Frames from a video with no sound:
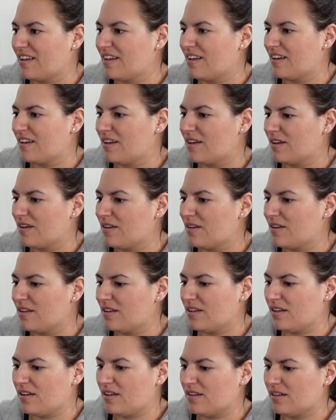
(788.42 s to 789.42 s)

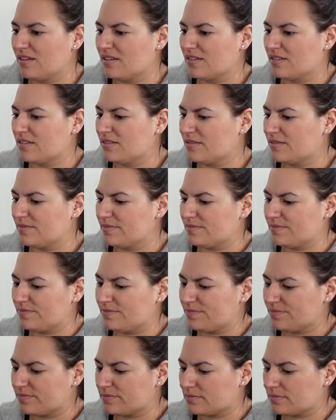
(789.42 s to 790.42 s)

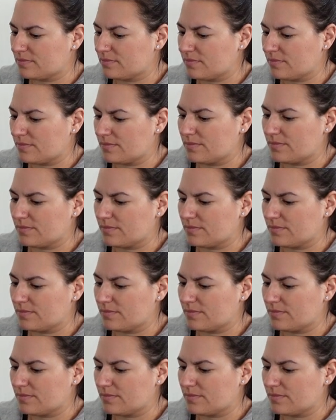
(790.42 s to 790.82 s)
(not speaking)